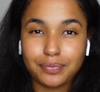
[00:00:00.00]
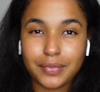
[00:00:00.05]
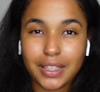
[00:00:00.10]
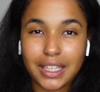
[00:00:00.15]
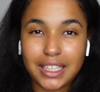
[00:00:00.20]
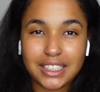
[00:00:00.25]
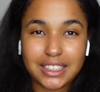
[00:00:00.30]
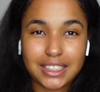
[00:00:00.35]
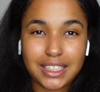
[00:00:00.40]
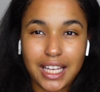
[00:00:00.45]

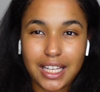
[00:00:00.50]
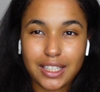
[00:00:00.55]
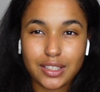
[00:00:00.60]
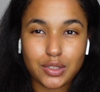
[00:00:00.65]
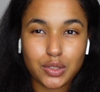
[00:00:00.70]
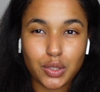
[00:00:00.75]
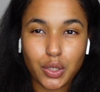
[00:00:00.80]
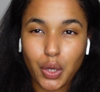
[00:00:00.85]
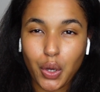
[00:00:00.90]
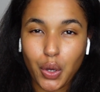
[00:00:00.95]
it just gets
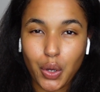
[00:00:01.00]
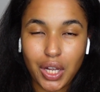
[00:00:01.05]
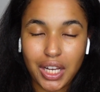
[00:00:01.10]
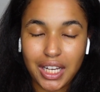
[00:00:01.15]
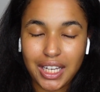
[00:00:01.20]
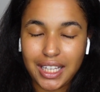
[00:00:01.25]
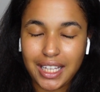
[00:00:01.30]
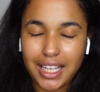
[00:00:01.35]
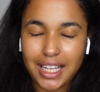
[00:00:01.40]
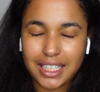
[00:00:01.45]
so
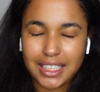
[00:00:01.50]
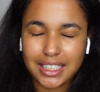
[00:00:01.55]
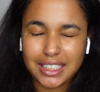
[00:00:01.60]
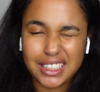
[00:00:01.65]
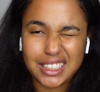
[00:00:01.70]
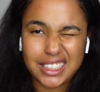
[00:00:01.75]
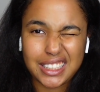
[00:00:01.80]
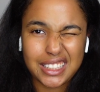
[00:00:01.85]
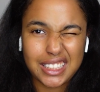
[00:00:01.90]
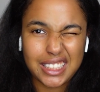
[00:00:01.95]
oily and it
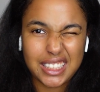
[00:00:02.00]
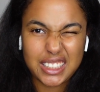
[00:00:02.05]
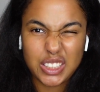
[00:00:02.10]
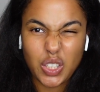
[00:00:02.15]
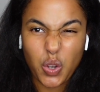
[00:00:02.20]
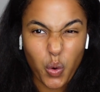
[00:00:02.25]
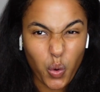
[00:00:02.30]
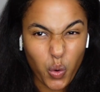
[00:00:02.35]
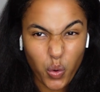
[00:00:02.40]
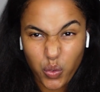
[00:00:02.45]
just looks
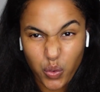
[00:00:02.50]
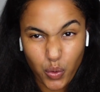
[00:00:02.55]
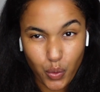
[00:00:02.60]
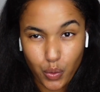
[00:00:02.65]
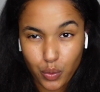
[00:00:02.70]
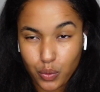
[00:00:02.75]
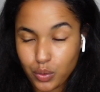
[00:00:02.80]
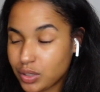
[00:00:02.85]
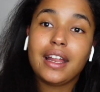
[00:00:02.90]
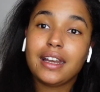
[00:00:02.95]

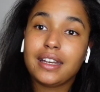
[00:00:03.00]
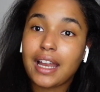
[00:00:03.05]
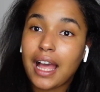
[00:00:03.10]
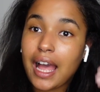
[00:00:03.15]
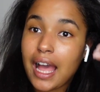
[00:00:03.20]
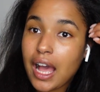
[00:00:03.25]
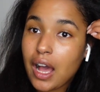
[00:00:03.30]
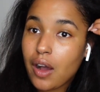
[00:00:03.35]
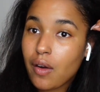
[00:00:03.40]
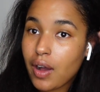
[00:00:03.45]
awful.
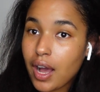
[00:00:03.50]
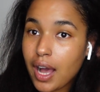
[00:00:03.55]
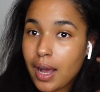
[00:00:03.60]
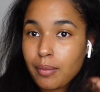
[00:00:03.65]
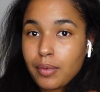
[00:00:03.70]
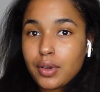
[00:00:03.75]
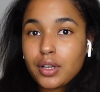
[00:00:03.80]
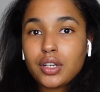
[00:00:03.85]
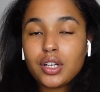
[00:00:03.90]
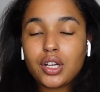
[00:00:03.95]
Now
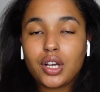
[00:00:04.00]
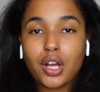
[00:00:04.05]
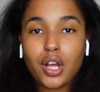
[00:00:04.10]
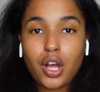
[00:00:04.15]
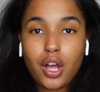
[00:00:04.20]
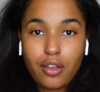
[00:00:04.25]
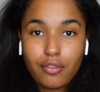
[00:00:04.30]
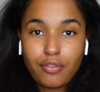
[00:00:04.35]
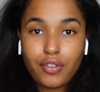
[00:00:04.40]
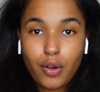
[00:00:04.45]
I'm gonna go
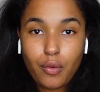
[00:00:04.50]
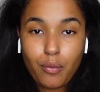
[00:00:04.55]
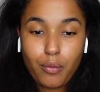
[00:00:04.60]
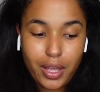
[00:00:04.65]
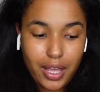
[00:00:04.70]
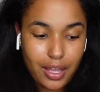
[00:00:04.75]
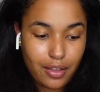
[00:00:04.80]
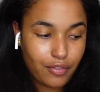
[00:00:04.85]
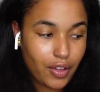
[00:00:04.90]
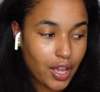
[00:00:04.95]
over
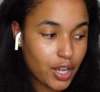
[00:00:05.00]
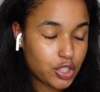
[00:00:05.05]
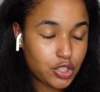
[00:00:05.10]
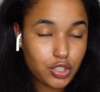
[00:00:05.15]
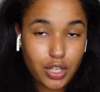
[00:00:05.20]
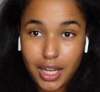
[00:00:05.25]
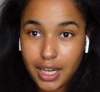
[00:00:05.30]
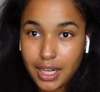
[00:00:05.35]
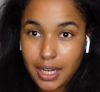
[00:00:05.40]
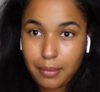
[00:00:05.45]
with
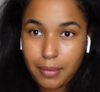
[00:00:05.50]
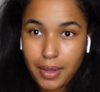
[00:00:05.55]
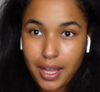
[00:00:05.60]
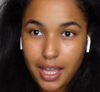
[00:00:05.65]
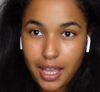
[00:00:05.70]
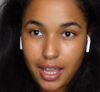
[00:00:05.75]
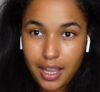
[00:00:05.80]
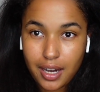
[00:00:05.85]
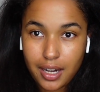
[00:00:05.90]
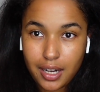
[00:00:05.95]
straightening my
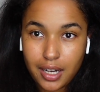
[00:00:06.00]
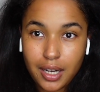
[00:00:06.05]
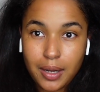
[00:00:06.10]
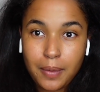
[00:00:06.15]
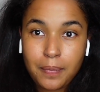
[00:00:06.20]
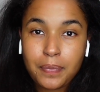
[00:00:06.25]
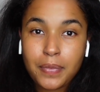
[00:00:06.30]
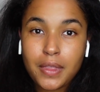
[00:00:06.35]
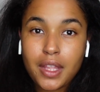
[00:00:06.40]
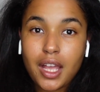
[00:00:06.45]
hair
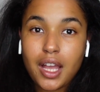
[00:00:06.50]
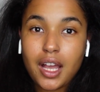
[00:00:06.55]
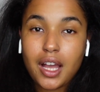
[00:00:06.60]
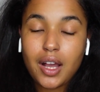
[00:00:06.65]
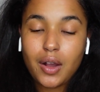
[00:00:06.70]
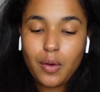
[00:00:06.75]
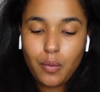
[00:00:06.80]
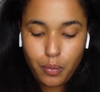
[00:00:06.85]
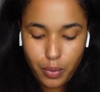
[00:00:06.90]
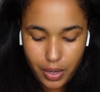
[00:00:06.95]

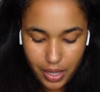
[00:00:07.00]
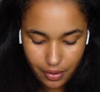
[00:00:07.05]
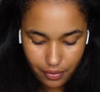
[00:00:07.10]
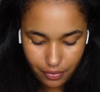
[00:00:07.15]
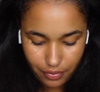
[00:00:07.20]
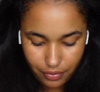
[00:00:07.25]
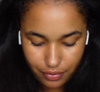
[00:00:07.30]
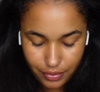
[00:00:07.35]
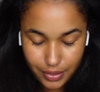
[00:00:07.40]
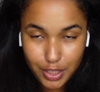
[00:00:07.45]
with
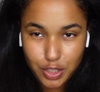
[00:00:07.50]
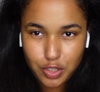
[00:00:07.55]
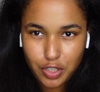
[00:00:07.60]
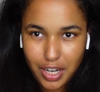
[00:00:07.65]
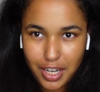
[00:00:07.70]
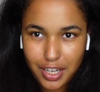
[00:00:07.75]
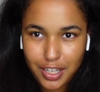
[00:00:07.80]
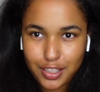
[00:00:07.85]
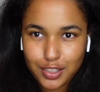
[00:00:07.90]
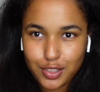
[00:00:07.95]
the
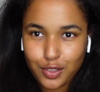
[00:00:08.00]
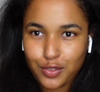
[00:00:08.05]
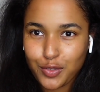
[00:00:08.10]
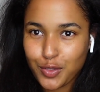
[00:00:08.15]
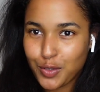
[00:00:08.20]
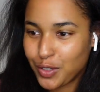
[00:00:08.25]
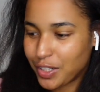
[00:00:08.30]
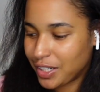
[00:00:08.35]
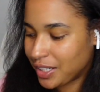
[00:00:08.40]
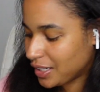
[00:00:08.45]
straighteners, of
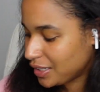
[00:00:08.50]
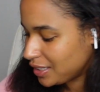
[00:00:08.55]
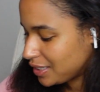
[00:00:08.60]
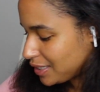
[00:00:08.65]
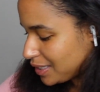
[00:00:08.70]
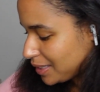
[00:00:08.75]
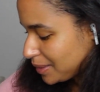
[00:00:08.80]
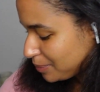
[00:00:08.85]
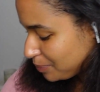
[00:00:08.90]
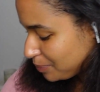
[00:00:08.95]
course.